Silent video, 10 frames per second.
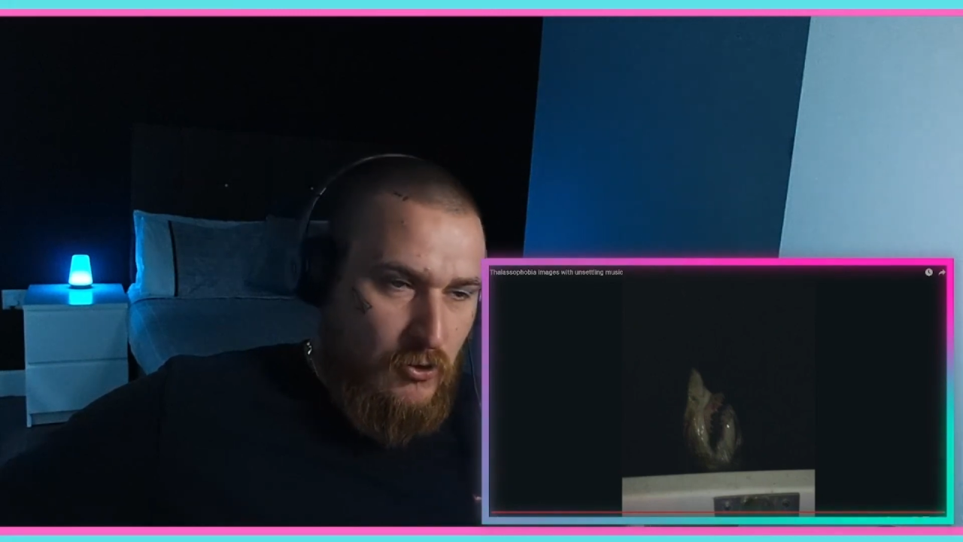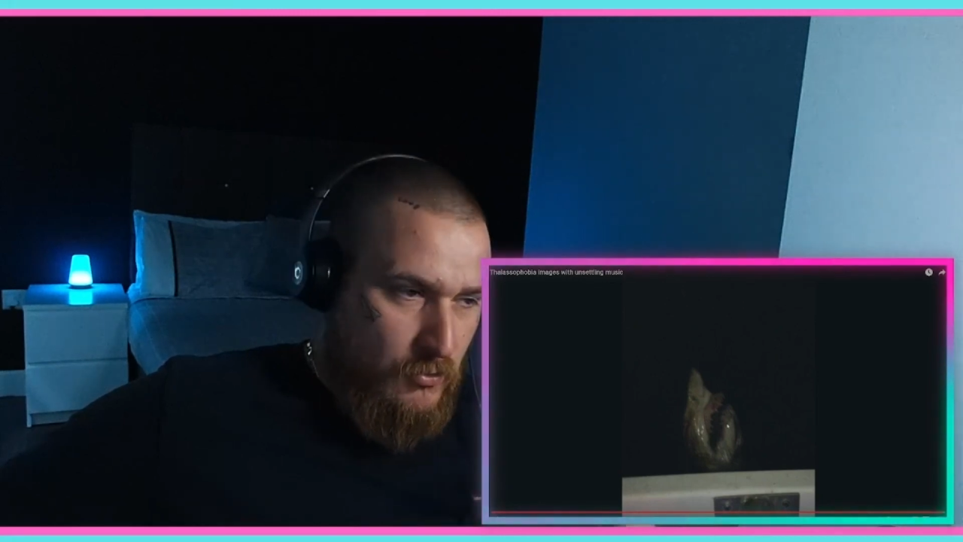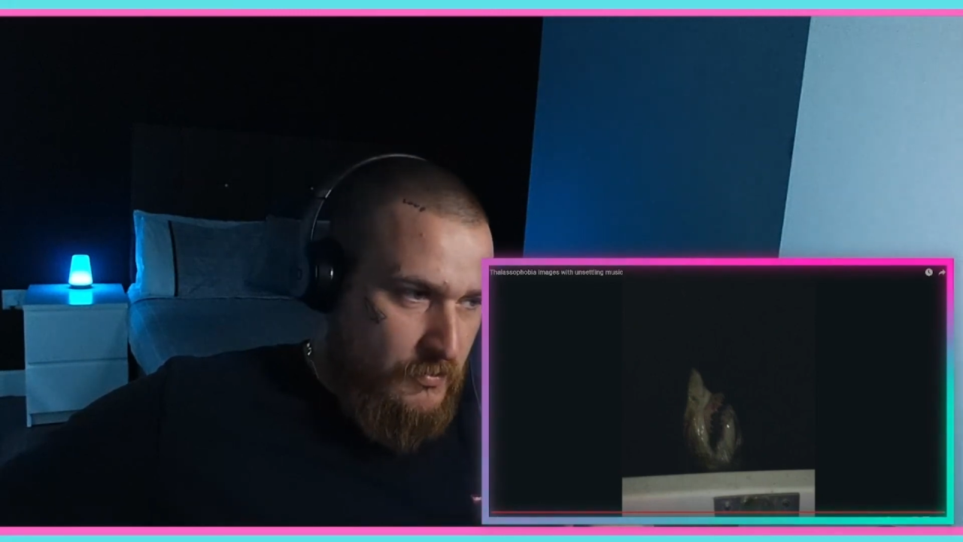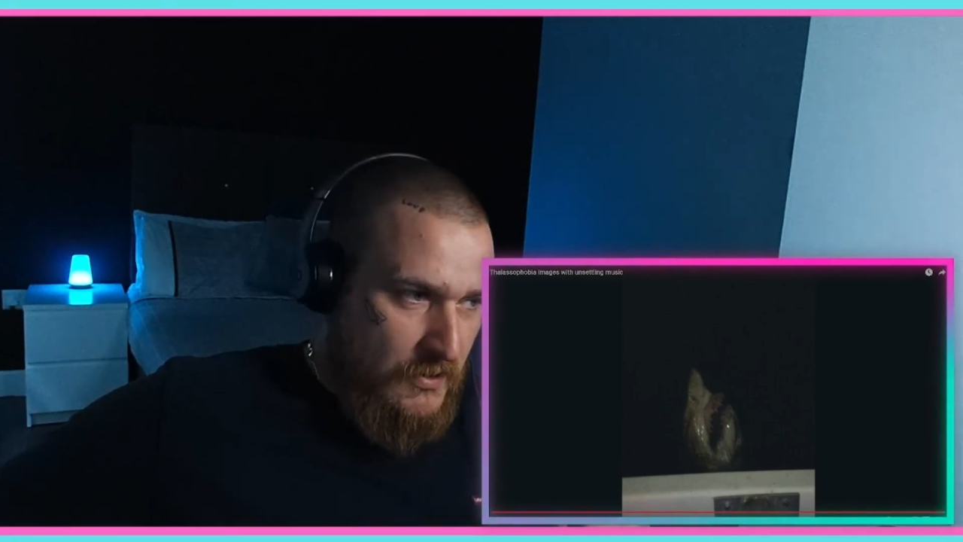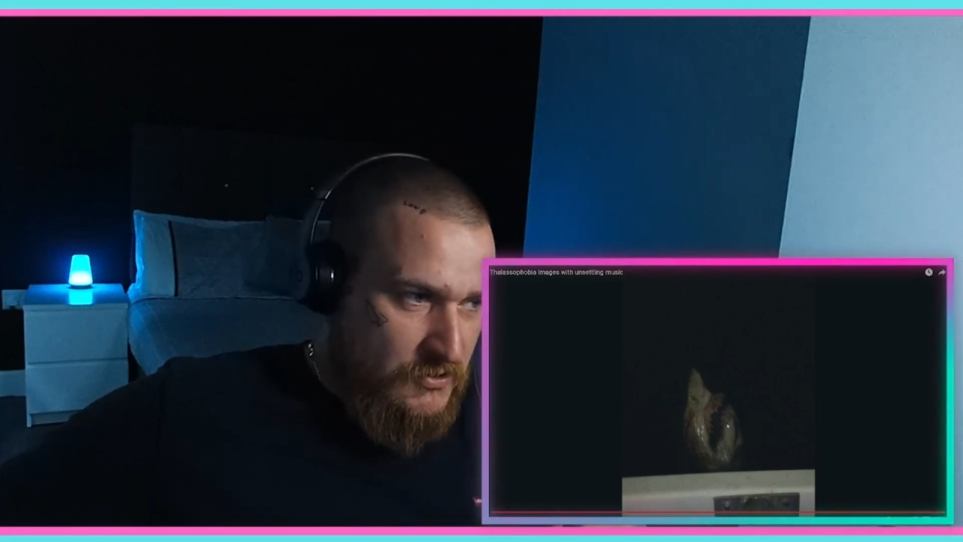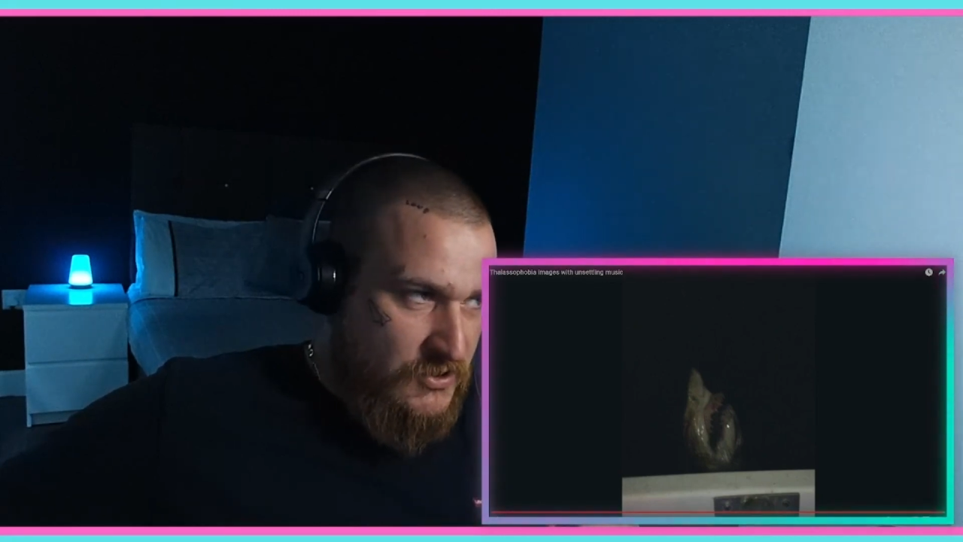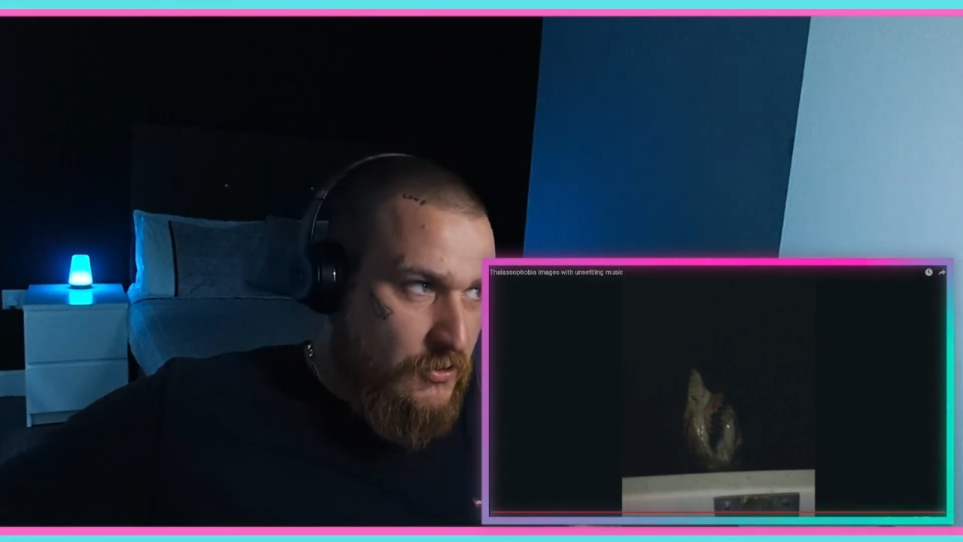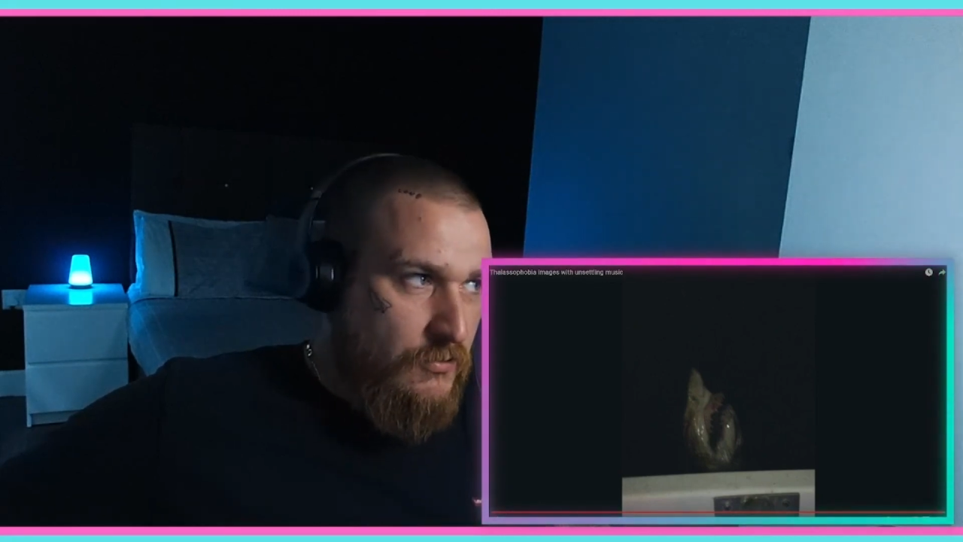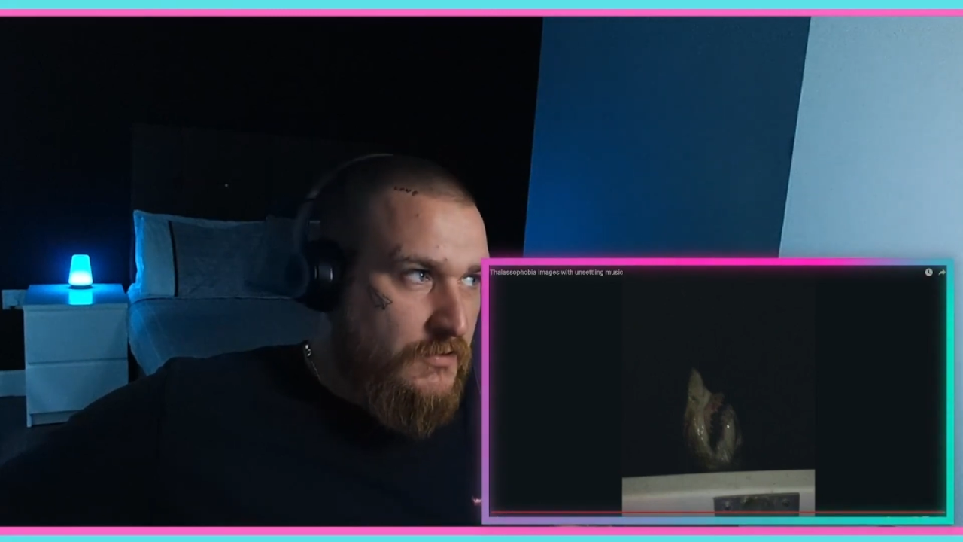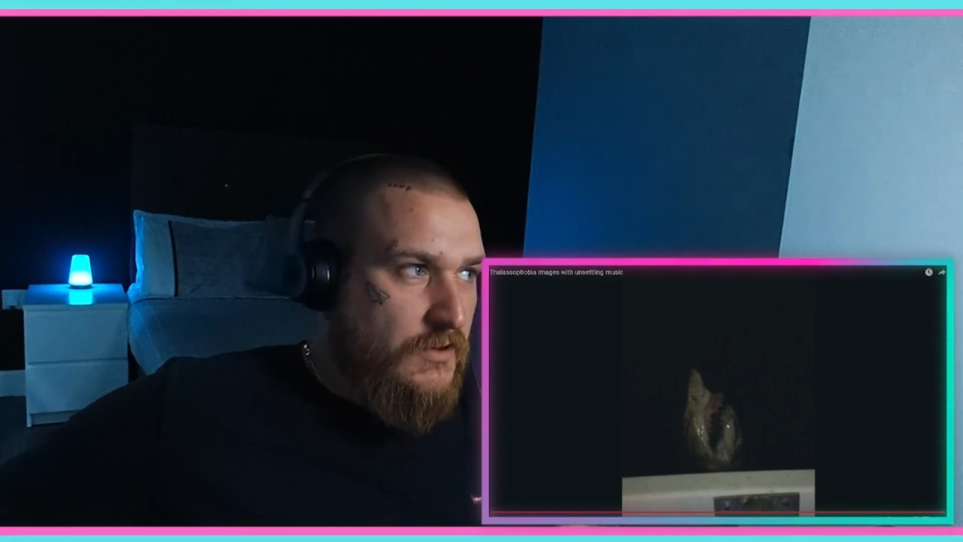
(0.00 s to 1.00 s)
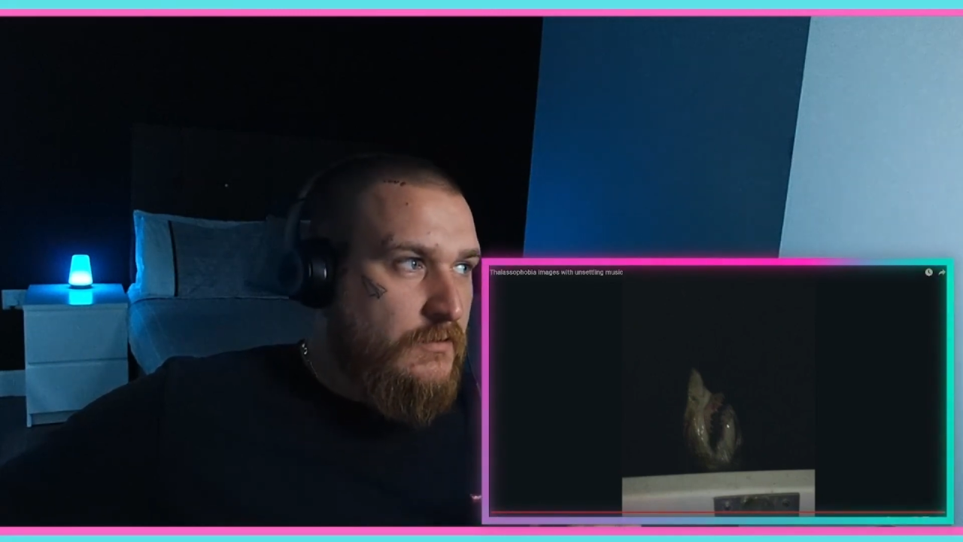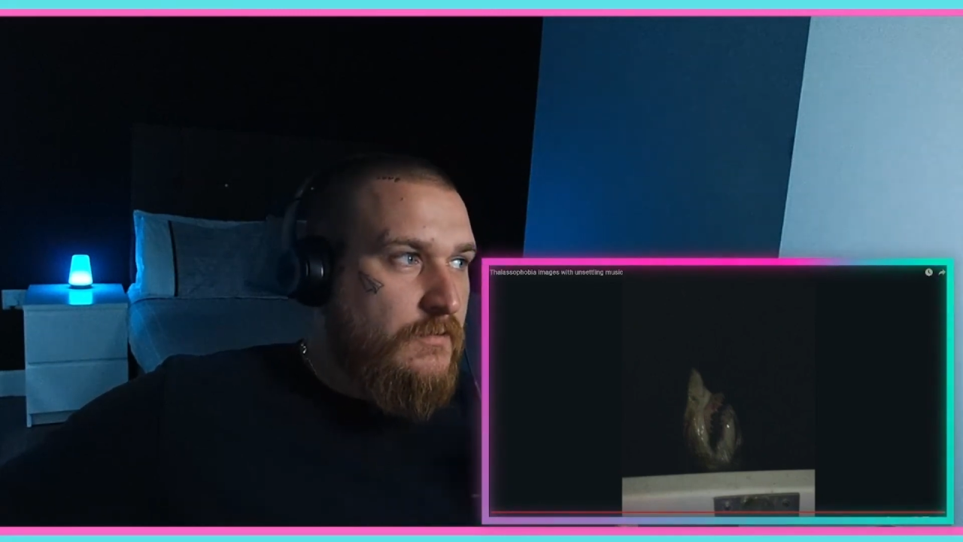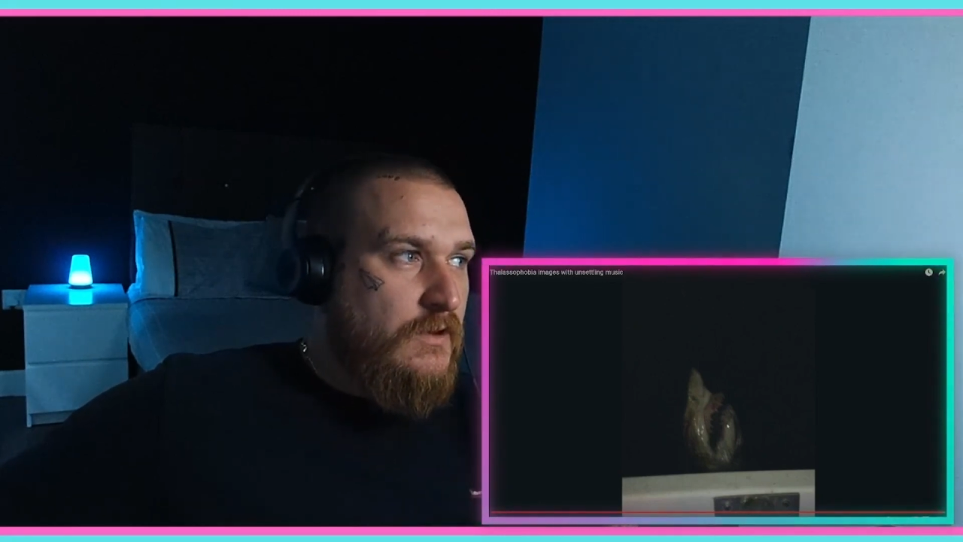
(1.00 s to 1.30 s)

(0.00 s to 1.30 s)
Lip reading: hope I'll see you over there.